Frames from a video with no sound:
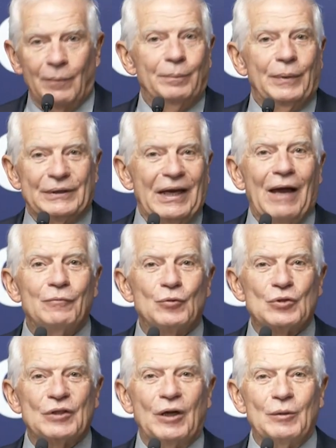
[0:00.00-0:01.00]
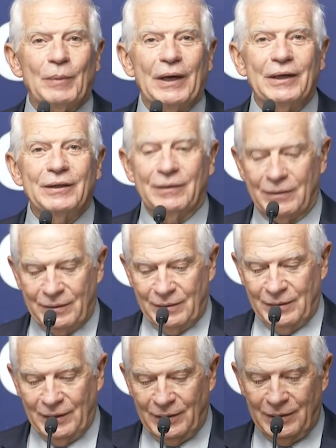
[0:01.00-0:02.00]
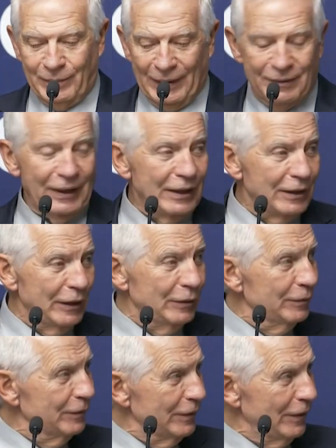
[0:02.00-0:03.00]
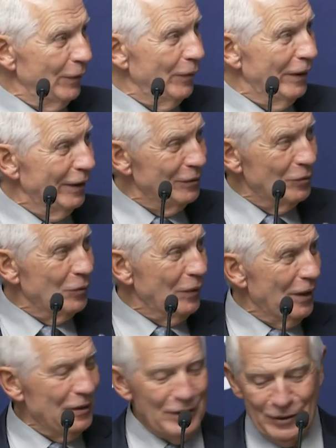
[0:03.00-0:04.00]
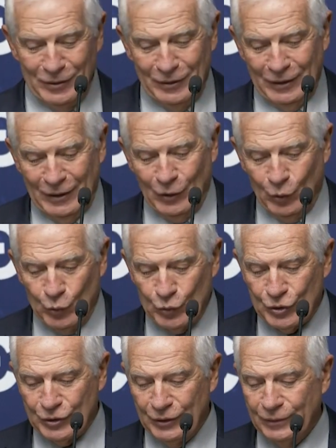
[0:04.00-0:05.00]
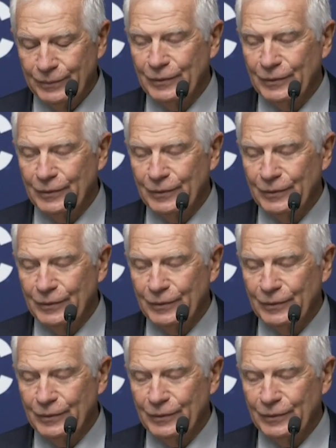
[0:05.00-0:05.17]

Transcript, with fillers: But I have to start by, uh, by thanking our Ukrainian host,